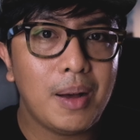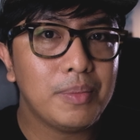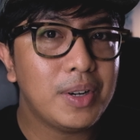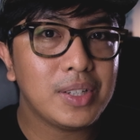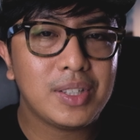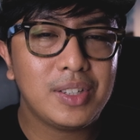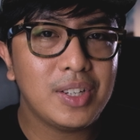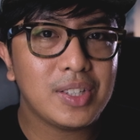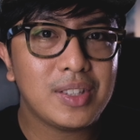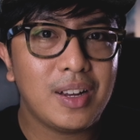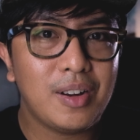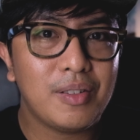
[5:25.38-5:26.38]
There's
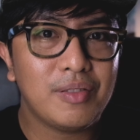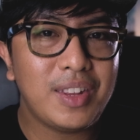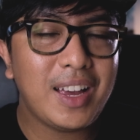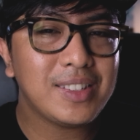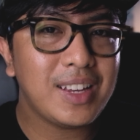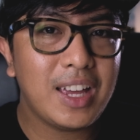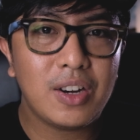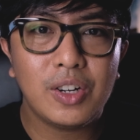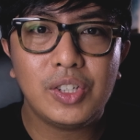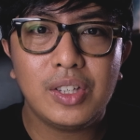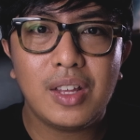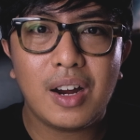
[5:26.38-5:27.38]
just a nice
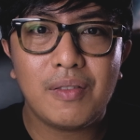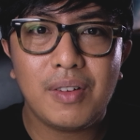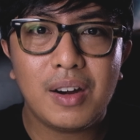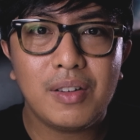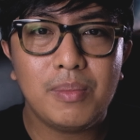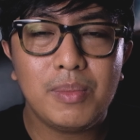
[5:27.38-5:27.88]
energy there, very